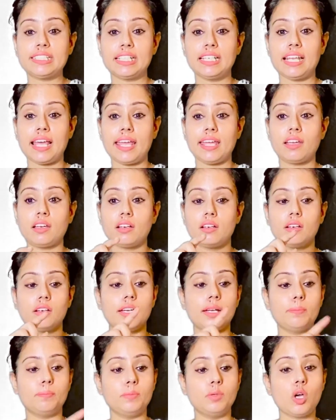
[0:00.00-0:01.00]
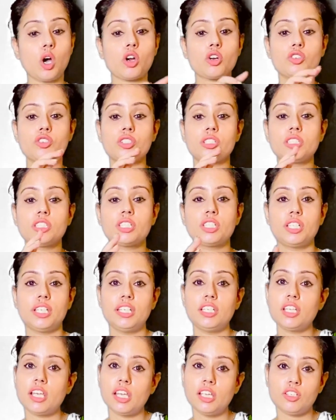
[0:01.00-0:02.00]
like obnoxious
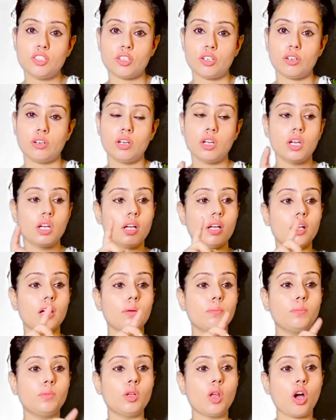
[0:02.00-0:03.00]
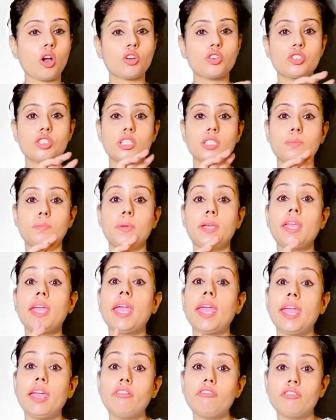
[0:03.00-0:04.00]
teenager, obnoxious
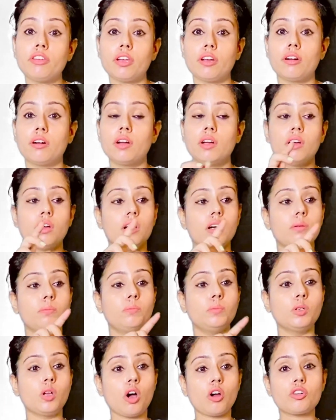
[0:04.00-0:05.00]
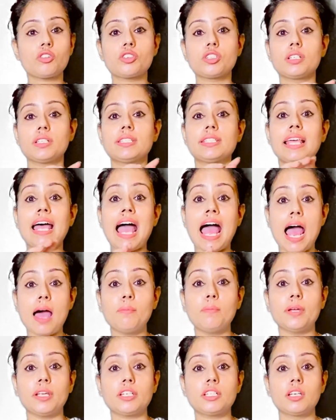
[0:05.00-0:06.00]
behavior, obnoxious
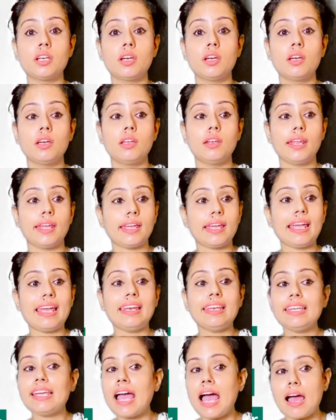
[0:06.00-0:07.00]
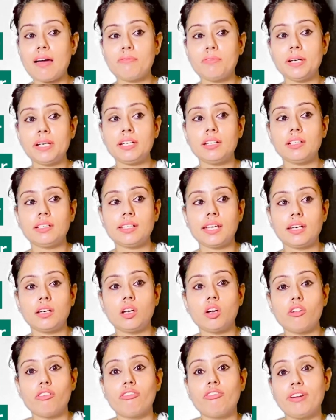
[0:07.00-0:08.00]
habit, like any habit that
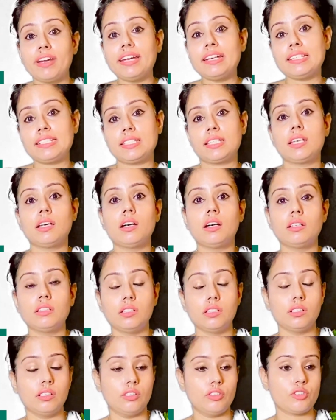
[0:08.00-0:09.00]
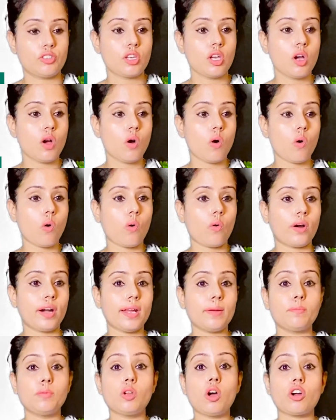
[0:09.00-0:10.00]
offends others, or
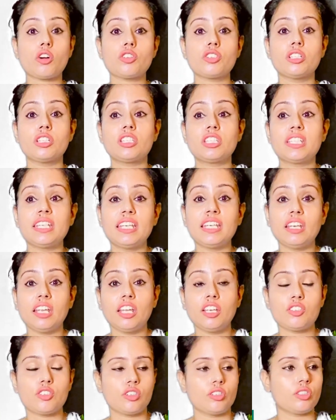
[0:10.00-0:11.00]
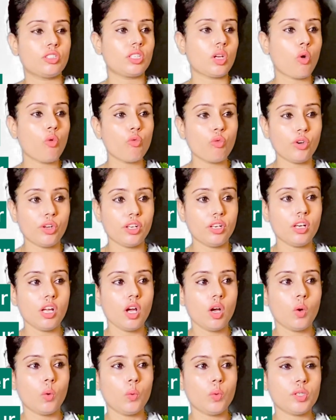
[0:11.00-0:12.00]
obnoxious teenager, someone
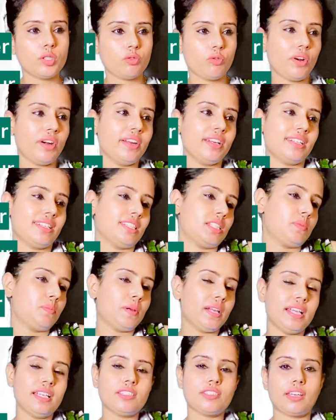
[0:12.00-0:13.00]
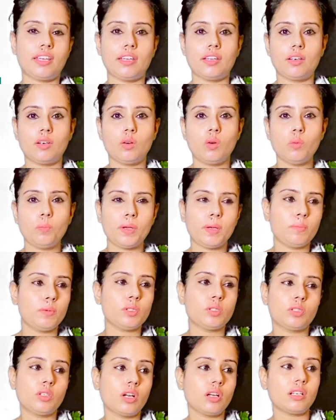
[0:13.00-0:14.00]
who is very displeasing, people
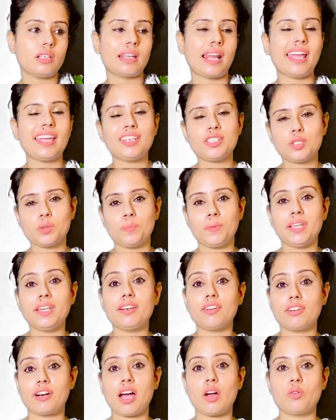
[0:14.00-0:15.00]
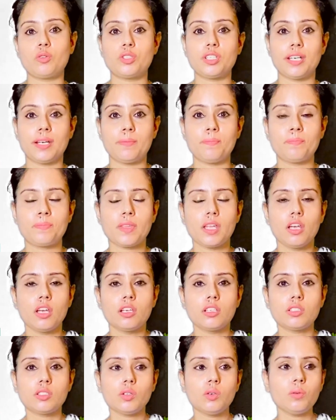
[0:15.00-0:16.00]
do not like to be around him.
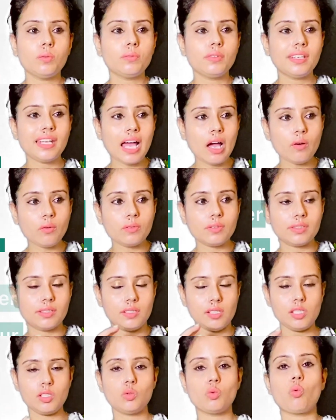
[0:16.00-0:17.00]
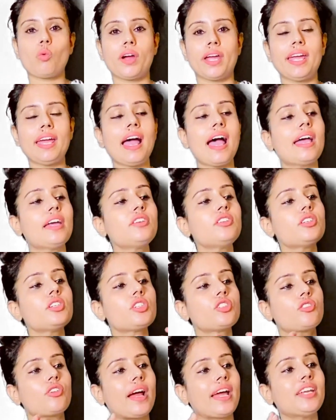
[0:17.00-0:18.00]
So now this way I
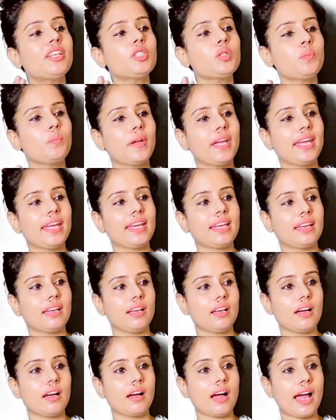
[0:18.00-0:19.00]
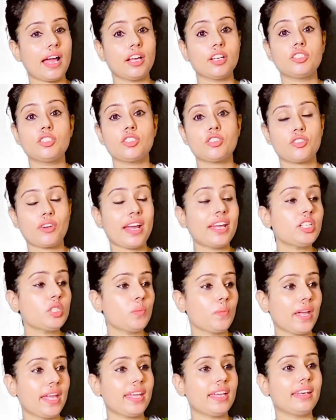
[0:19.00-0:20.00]
just try to make
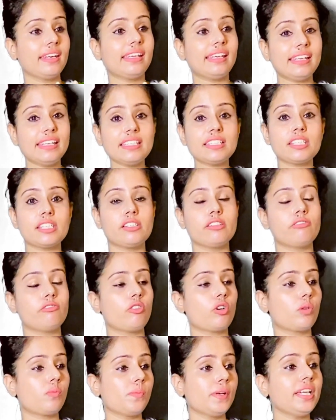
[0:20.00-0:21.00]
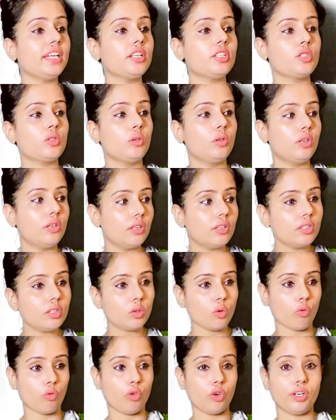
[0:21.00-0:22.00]
it easy for me to learn
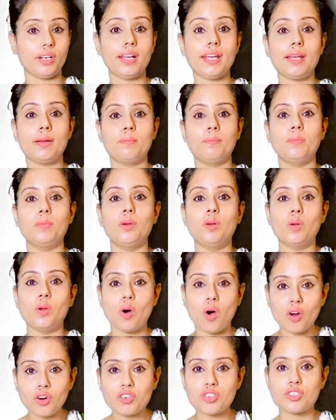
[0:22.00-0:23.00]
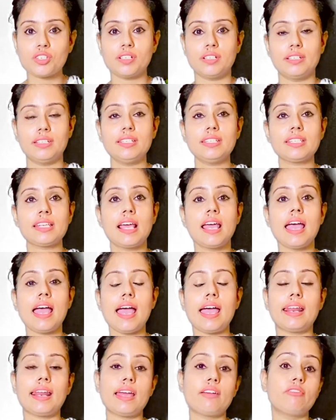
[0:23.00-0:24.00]
the word obnoxious,
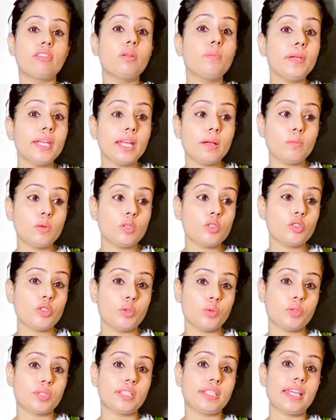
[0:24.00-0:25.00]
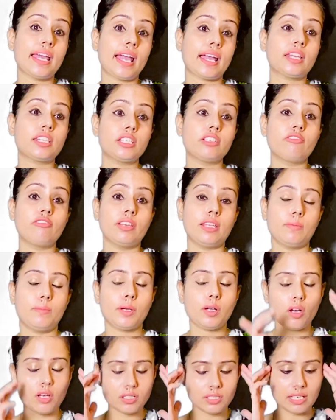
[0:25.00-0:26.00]
and I will be able to use it actively
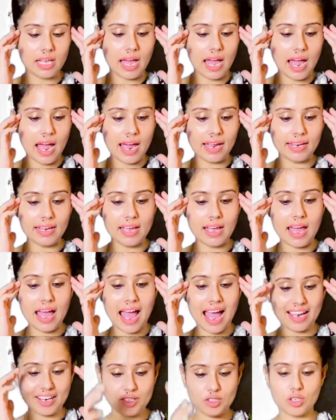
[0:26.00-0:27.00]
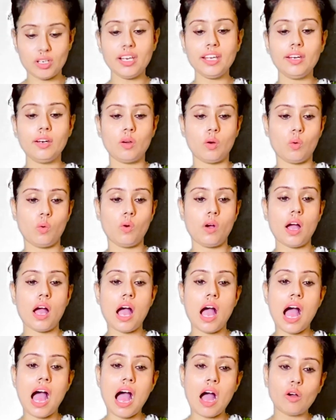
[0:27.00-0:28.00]
because I actually know
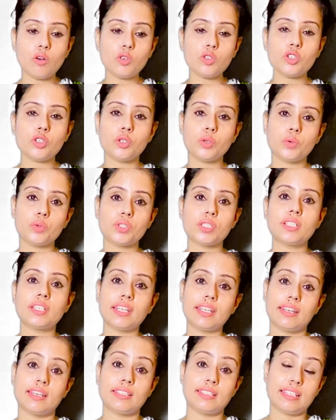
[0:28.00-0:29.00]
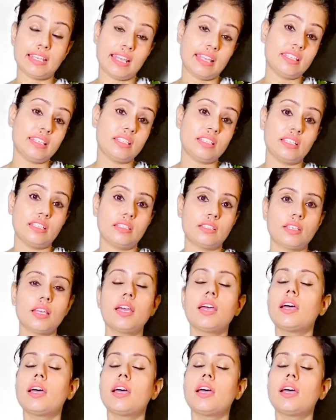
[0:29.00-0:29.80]
how to use it in a sentence.